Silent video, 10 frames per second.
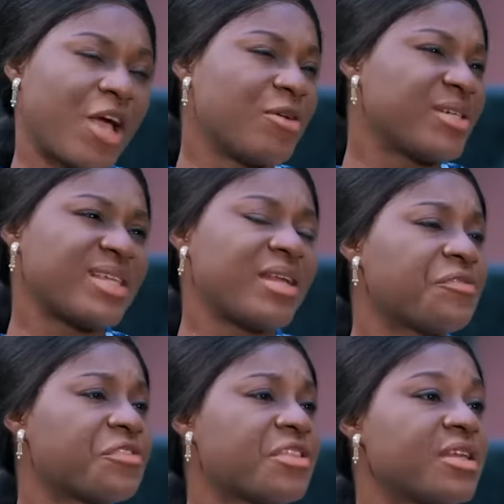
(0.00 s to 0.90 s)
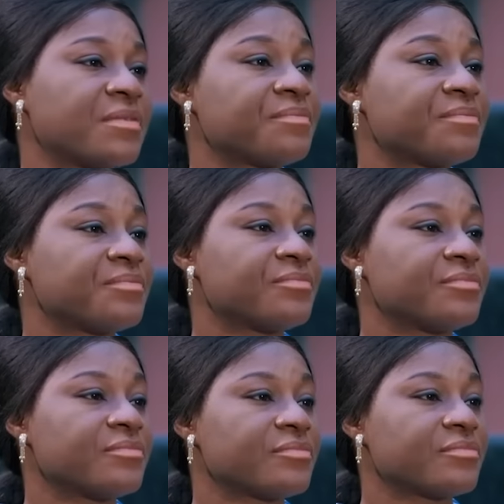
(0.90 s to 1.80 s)
I understand everything.
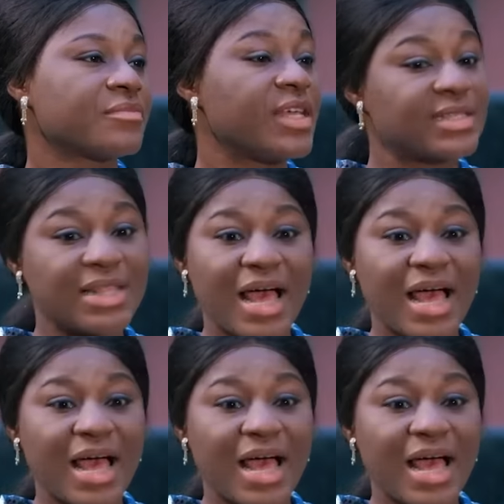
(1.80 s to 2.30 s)
It's